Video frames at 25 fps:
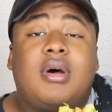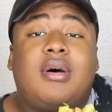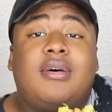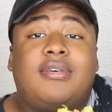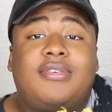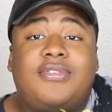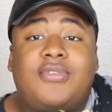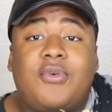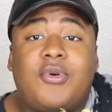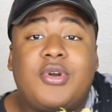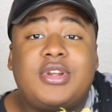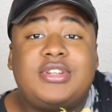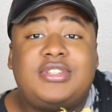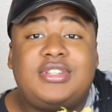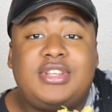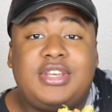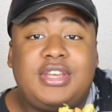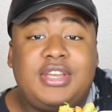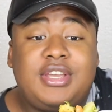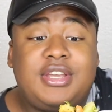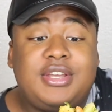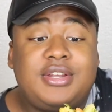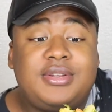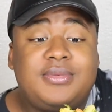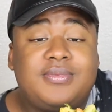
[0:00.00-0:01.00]
of
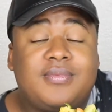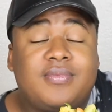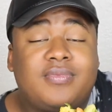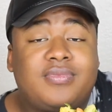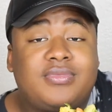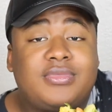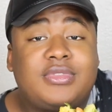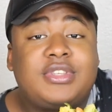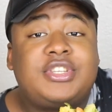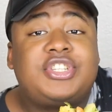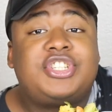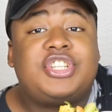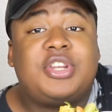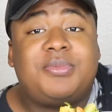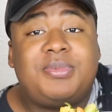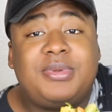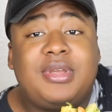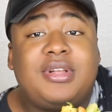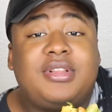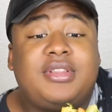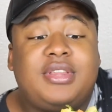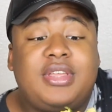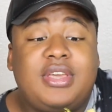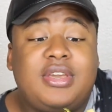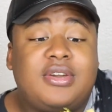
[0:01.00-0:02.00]
14 should
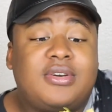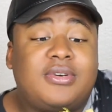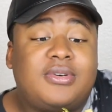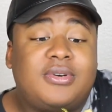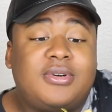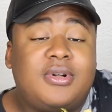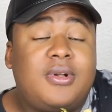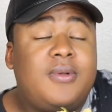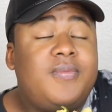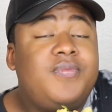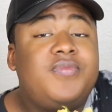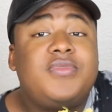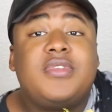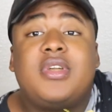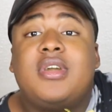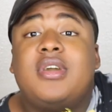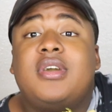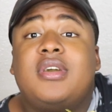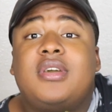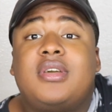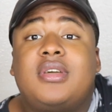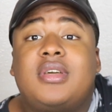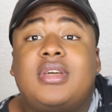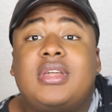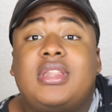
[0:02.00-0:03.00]
be illegal.
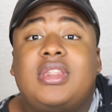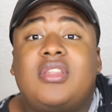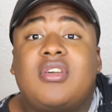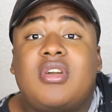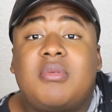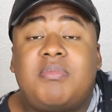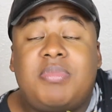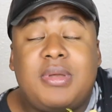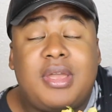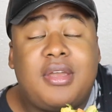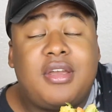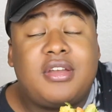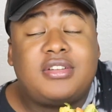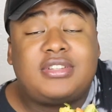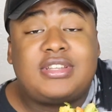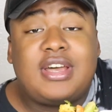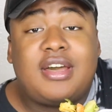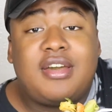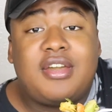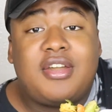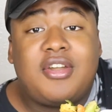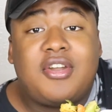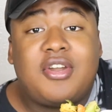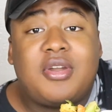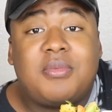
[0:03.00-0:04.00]
There are parents
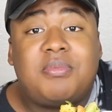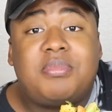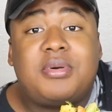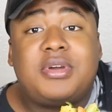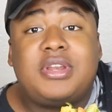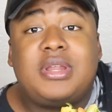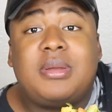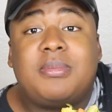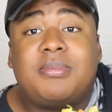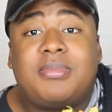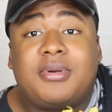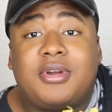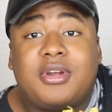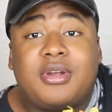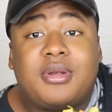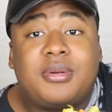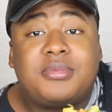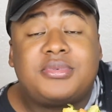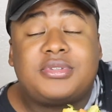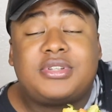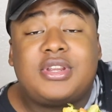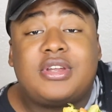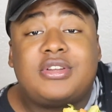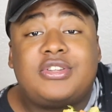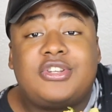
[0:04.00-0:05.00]
out here putting
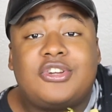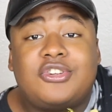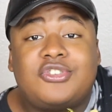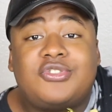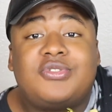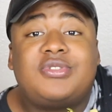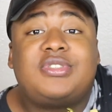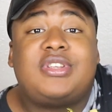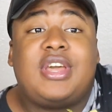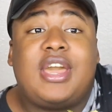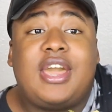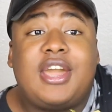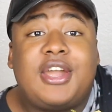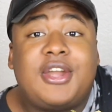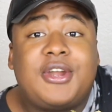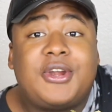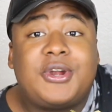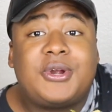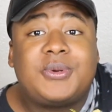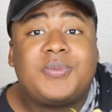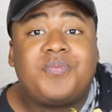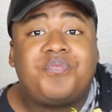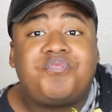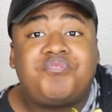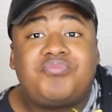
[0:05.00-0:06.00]
perms in their children's
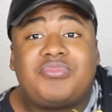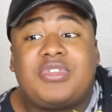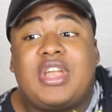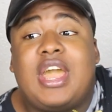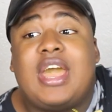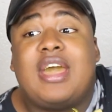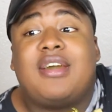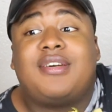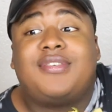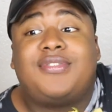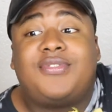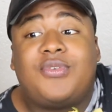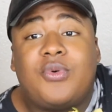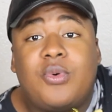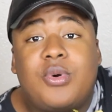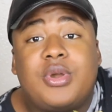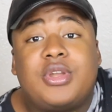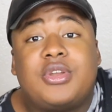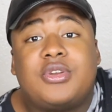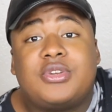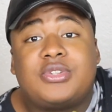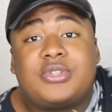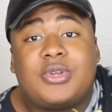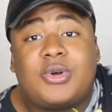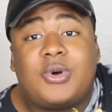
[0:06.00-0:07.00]
hair at 4
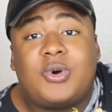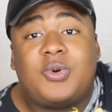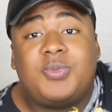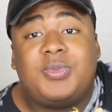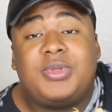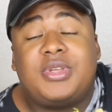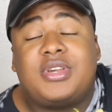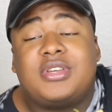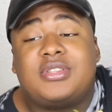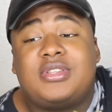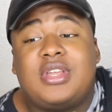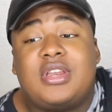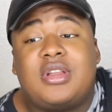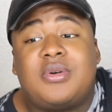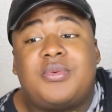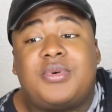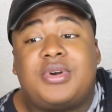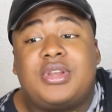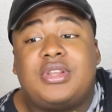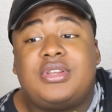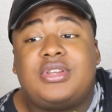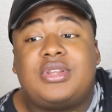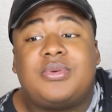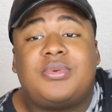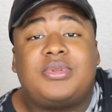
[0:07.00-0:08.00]
years old because they don't
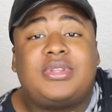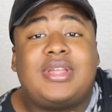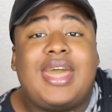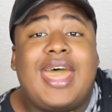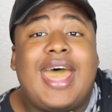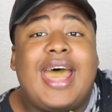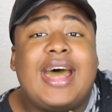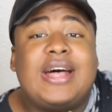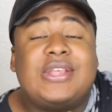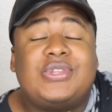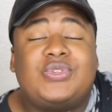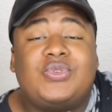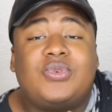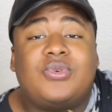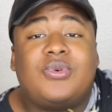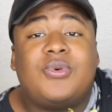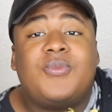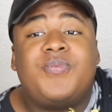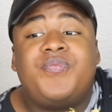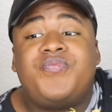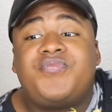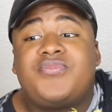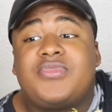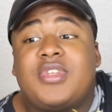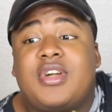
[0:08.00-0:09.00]
want to deal with the
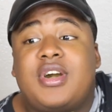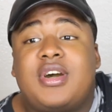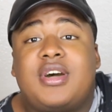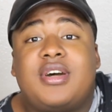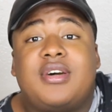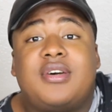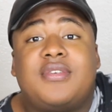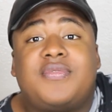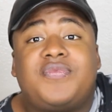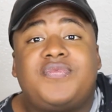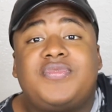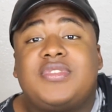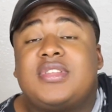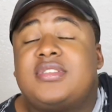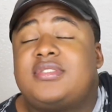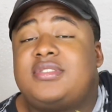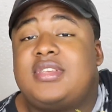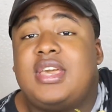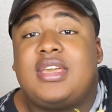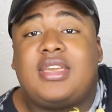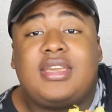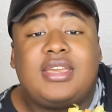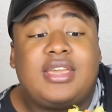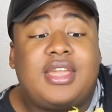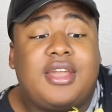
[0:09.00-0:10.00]
hassle of
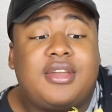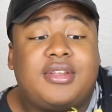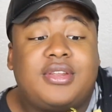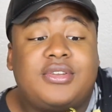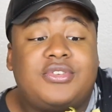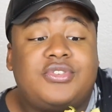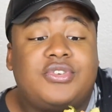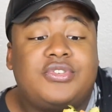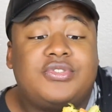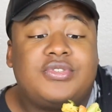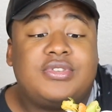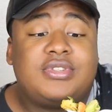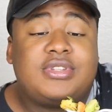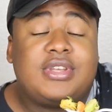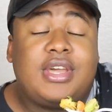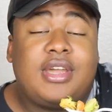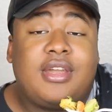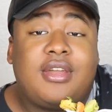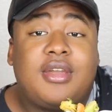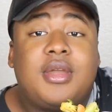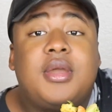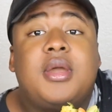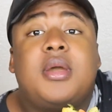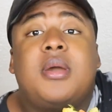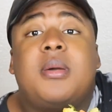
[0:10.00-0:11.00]
taking care of their children's
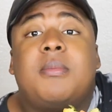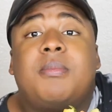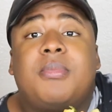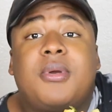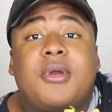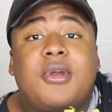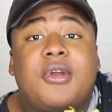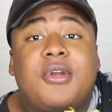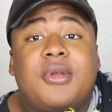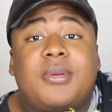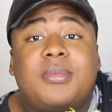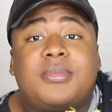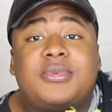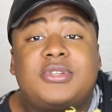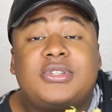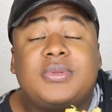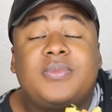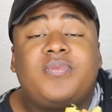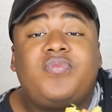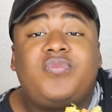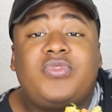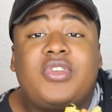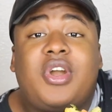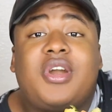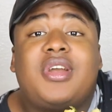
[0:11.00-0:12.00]
hair. Perms
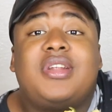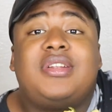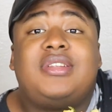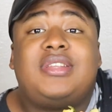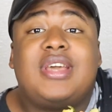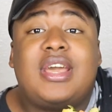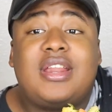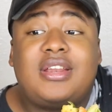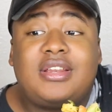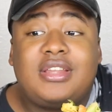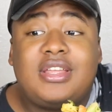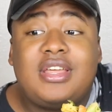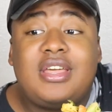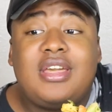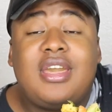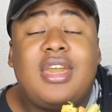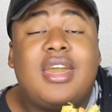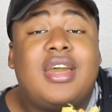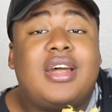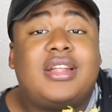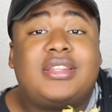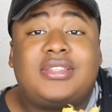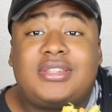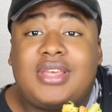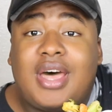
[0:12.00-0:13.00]
are
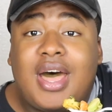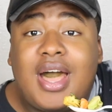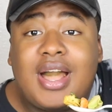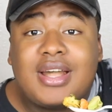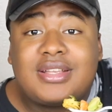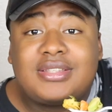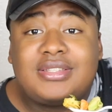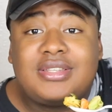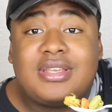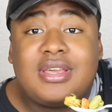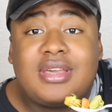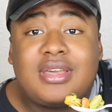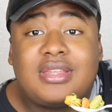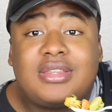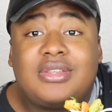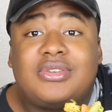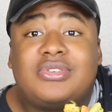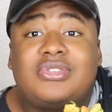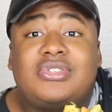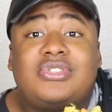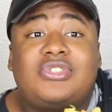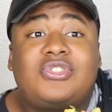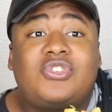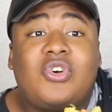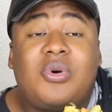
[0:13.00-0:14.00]
deadly, toxic.
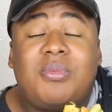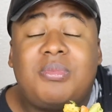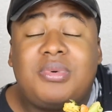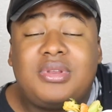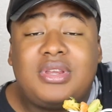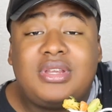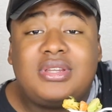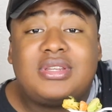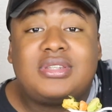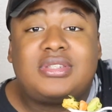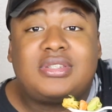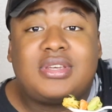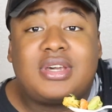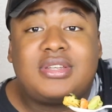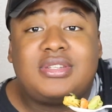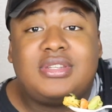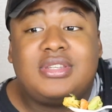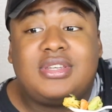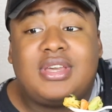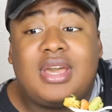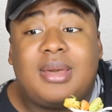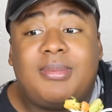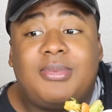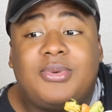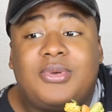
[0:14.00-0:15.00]
There's so many
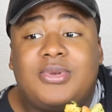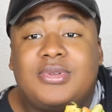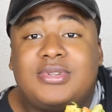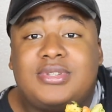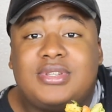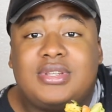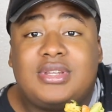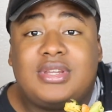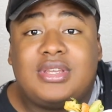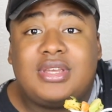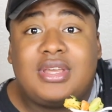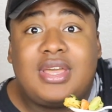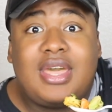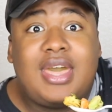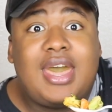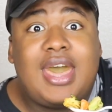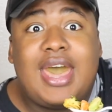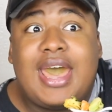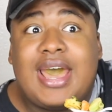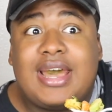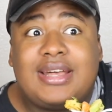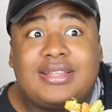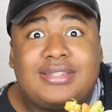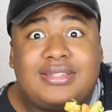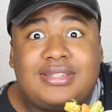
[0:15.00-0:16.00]
disgusting chemicals in it.
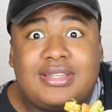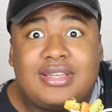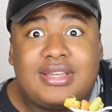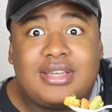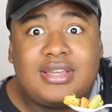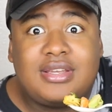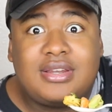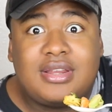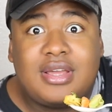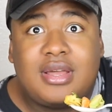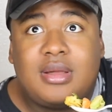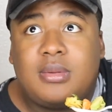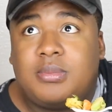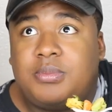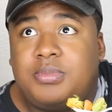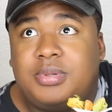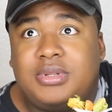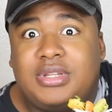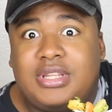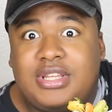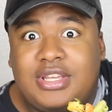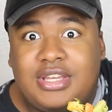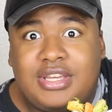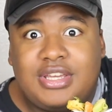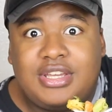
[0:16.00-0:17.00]
Acid,
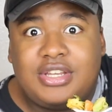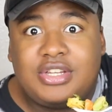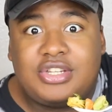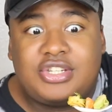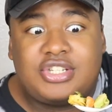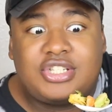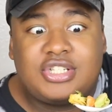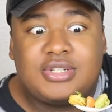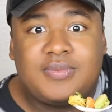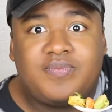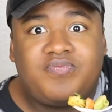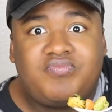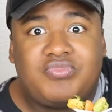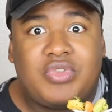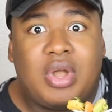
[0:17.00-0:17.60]
bleach,